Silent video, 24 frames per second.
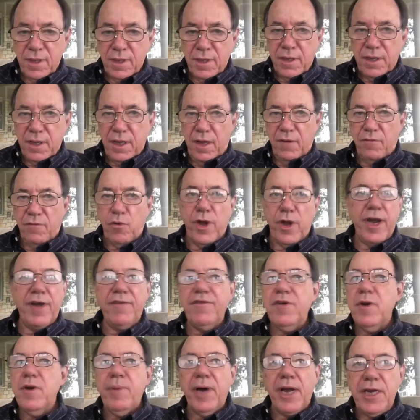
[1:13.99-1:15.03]
of what
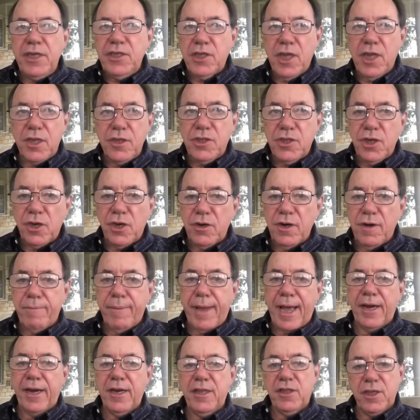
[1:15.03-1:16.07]
everybody's concerned
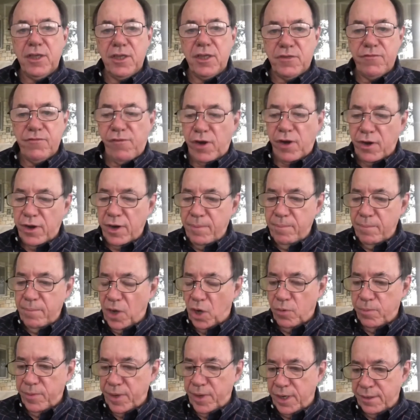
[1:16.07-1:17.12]
about at this very
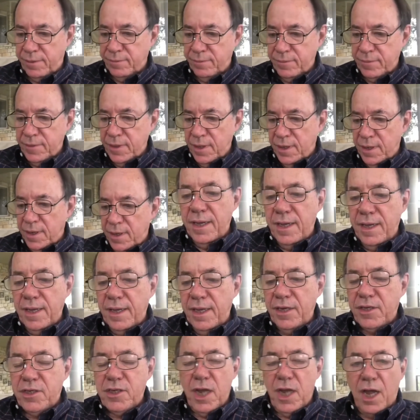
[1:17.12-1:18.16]
moment.
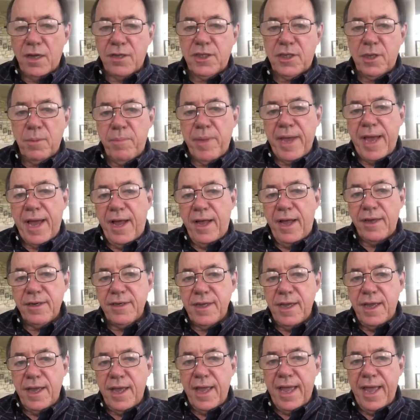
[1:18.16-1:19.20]
He talks about
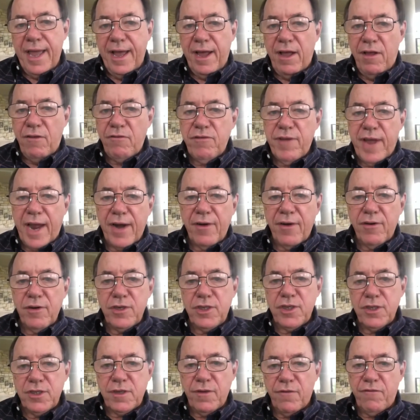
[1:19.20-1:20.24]
how
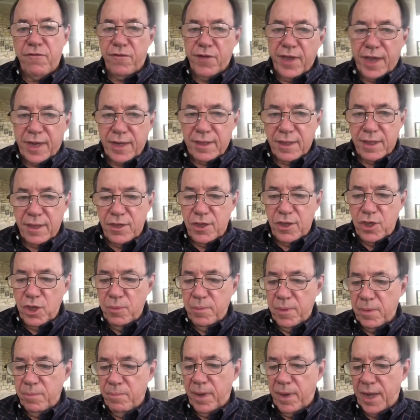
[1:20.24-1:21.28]
viruses affect the
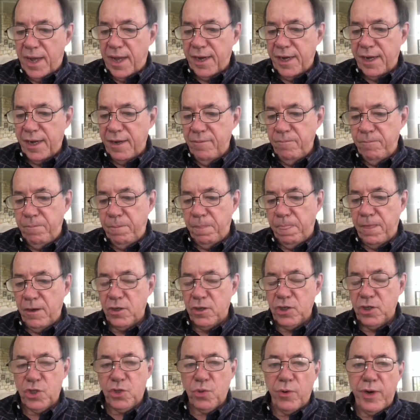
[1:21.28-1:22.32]
human body.
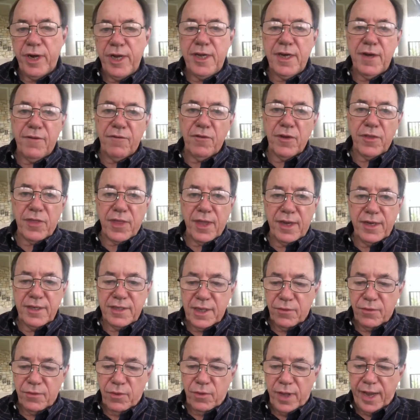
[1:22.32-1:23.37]
There's three different things
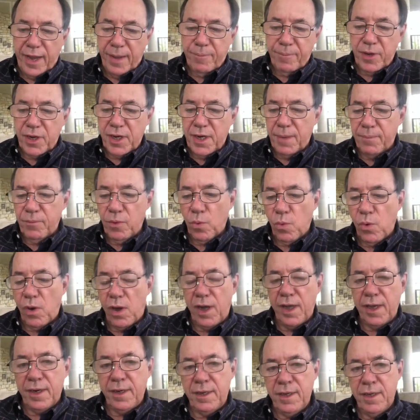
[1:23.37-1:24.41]
that will happen. Number
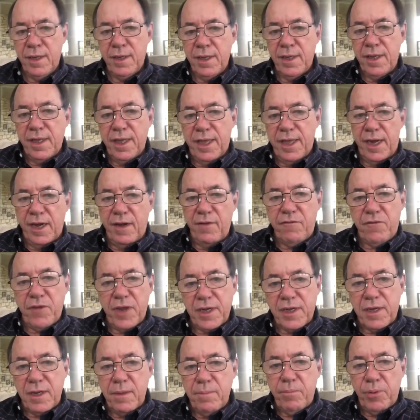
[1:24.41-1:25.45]
one, an
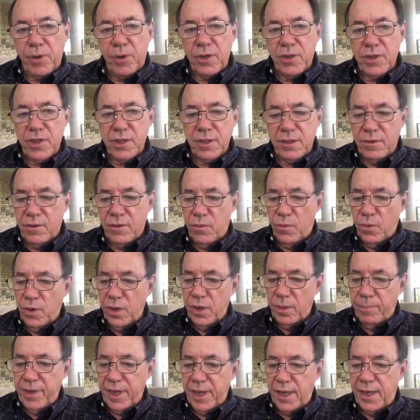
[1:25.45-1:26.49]
infected person will
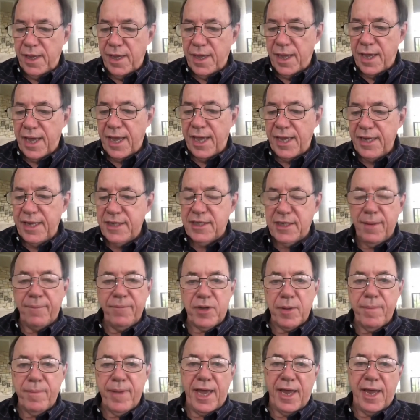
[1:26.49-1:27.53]
be
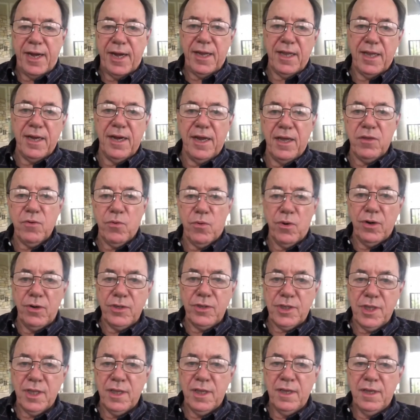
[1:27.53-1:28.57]
asymptomatic. In other
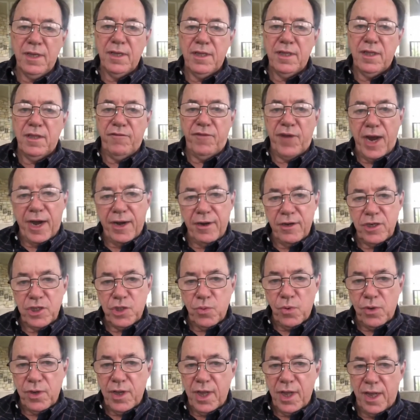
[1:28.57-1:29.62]
words, the virus
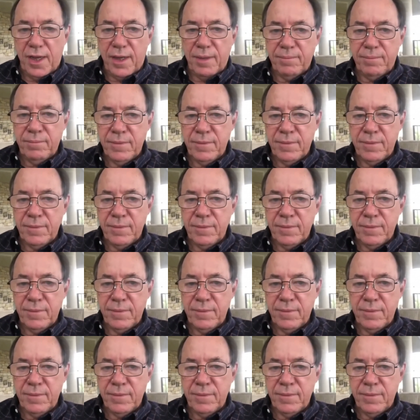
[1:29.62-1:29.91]
will come,